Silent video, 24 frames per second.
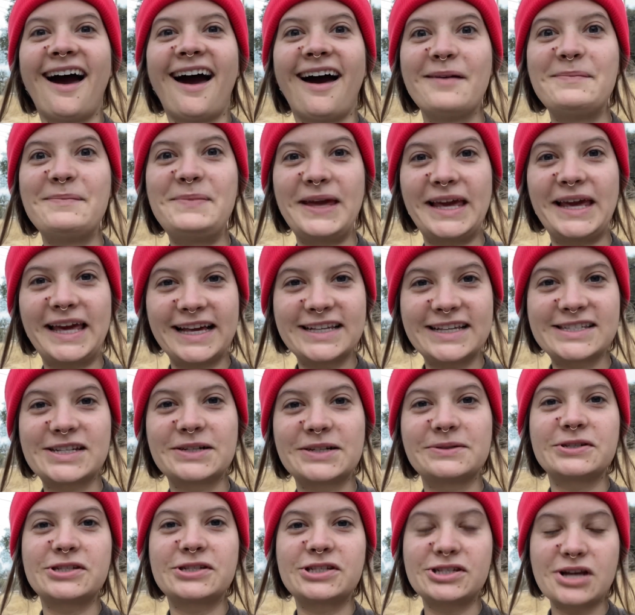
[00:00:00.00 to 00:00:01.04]
because
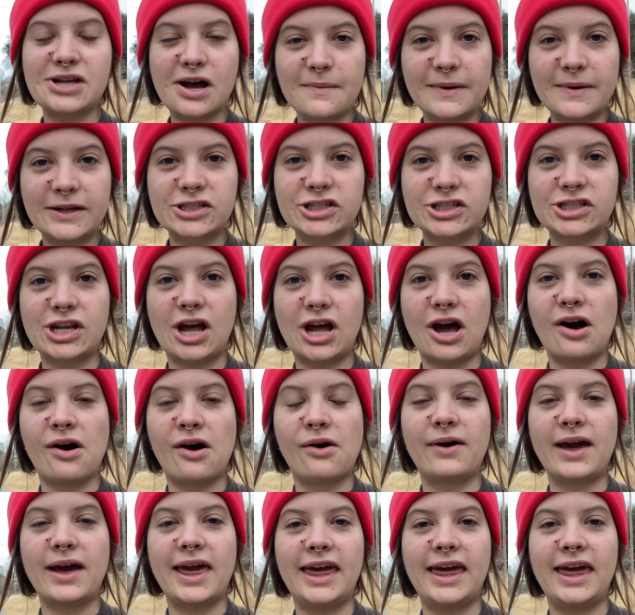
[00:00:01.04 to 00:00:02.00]
there was so much snow,